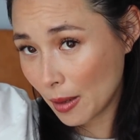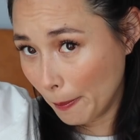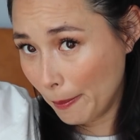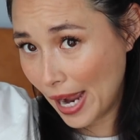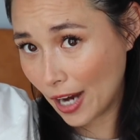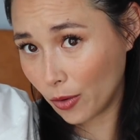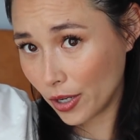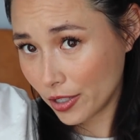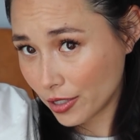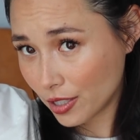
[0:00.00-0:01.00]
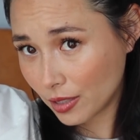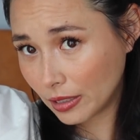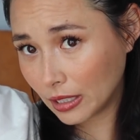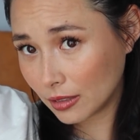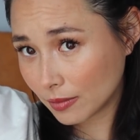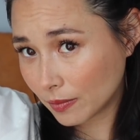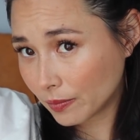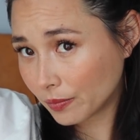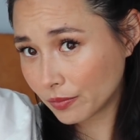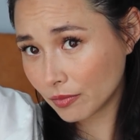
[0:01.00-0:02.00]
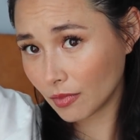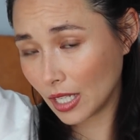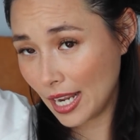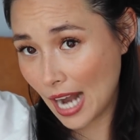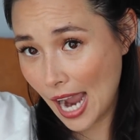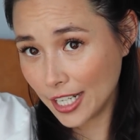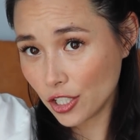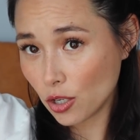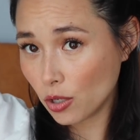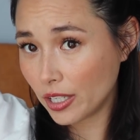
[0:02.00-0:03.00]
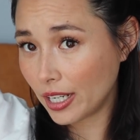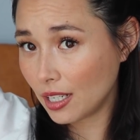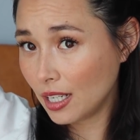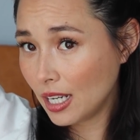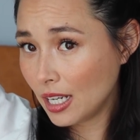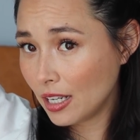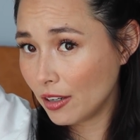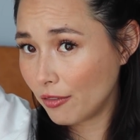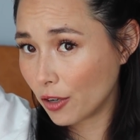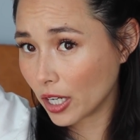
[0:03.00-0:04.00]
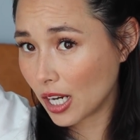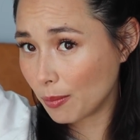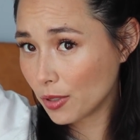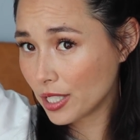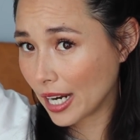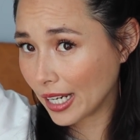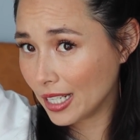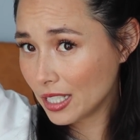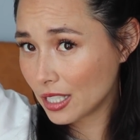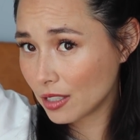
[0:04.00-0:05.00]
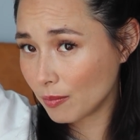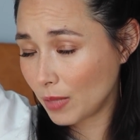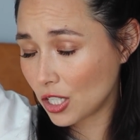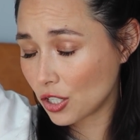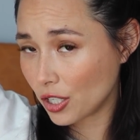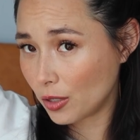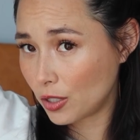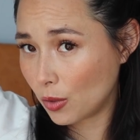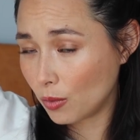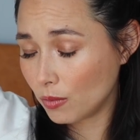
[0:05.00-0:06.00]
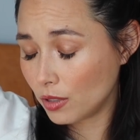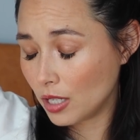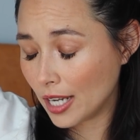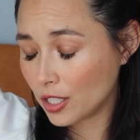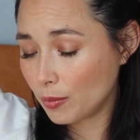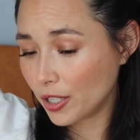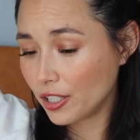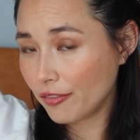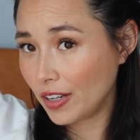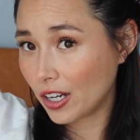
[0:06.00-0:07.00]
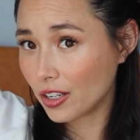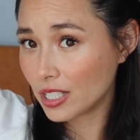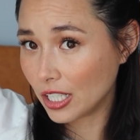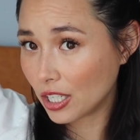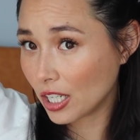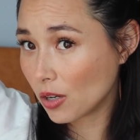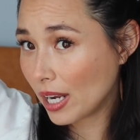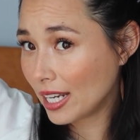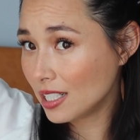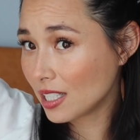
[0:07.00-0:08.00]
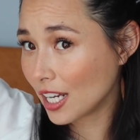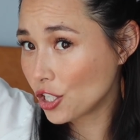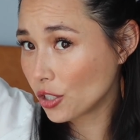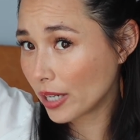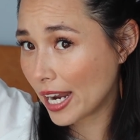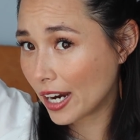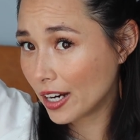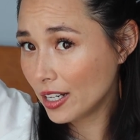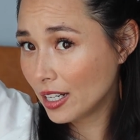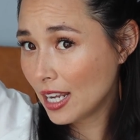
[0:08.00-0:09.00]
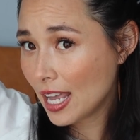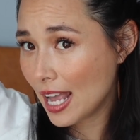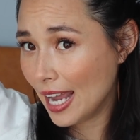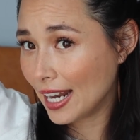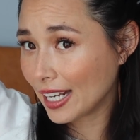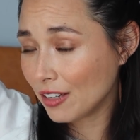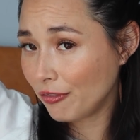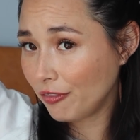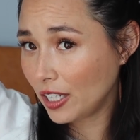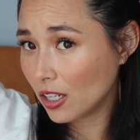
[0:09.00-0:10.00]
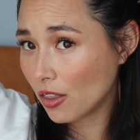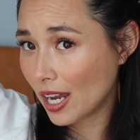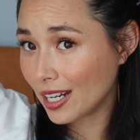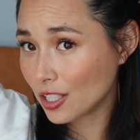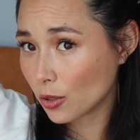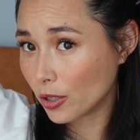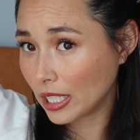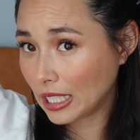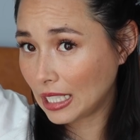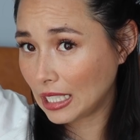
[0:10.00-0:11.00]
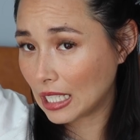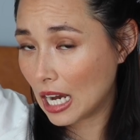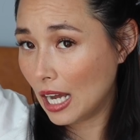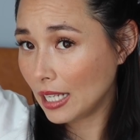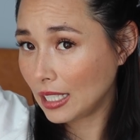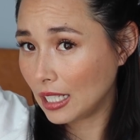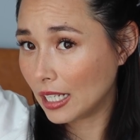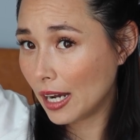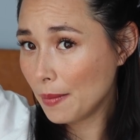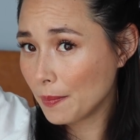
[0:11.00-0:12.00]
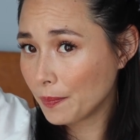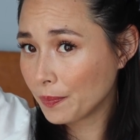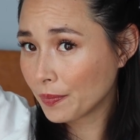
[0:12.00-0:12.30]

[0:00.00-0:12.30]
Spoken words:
backwards. And I just hold it for a couple seconds. Make sure to not to burn your fingers, and you can go ahead and touch your hair, and I can feel that it's already heated up,